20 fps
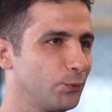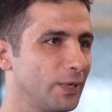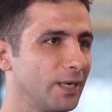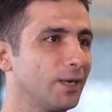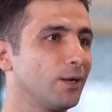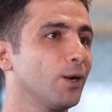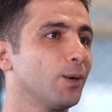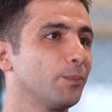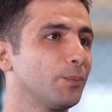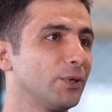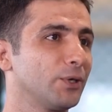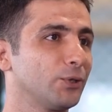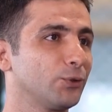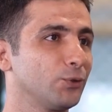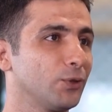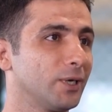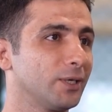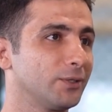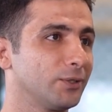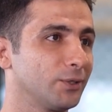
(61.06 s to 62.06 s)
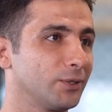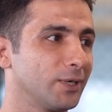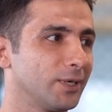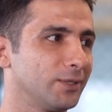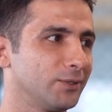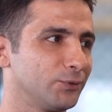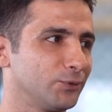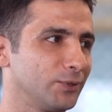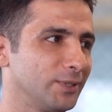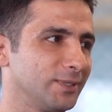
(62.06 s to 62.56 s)
weak compared to other
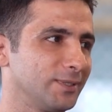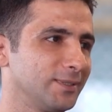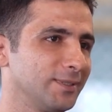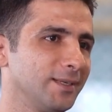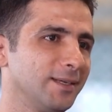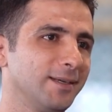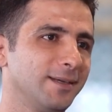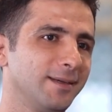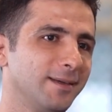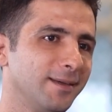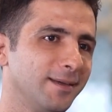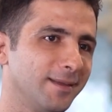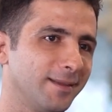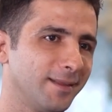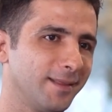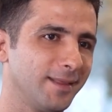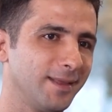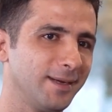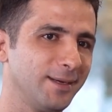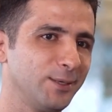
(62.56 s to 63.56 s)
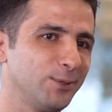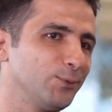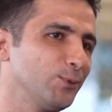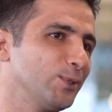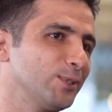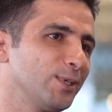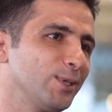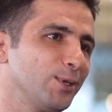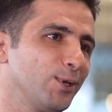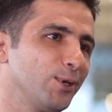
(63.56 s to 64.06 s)
countries. Then it
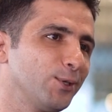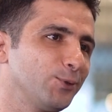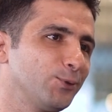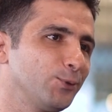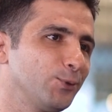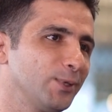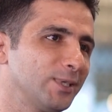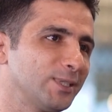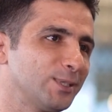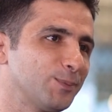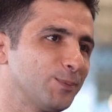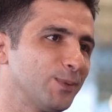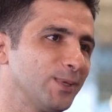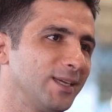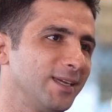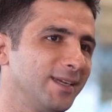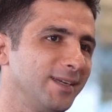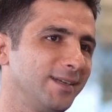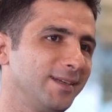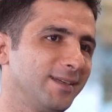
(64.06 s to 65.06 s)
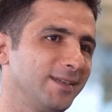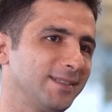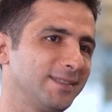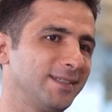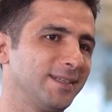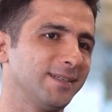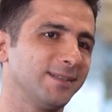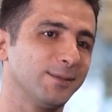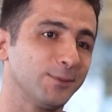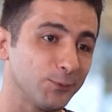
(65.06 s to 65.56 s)
was a lot to explain. I
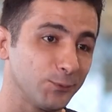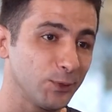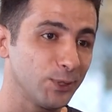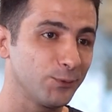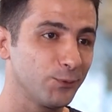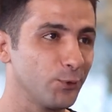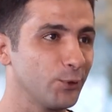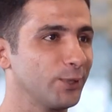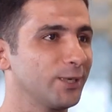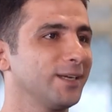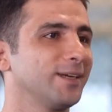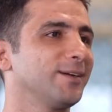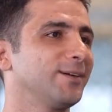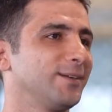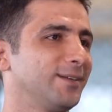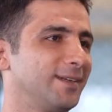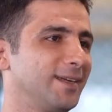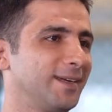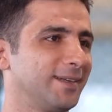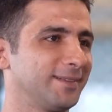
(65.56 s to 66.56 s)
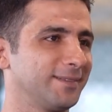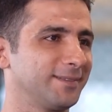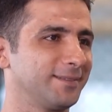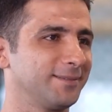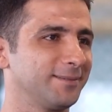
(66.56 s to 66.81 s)
said, we're working on that.